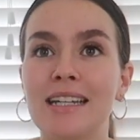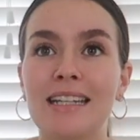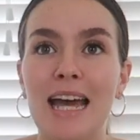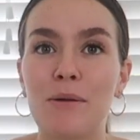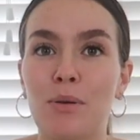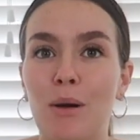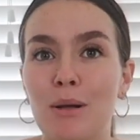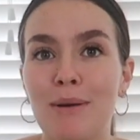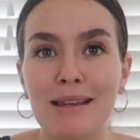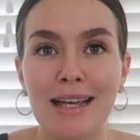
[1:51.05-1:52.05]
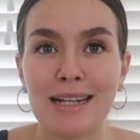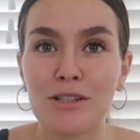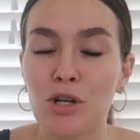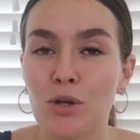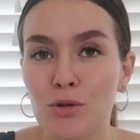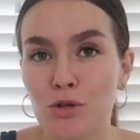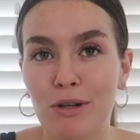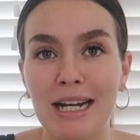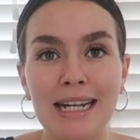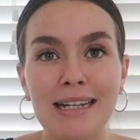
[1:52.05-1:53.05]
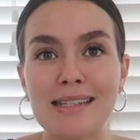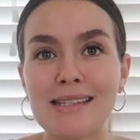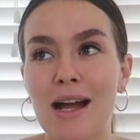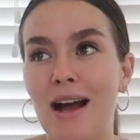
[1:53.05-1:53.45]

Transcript: get probably about like 2 drinks.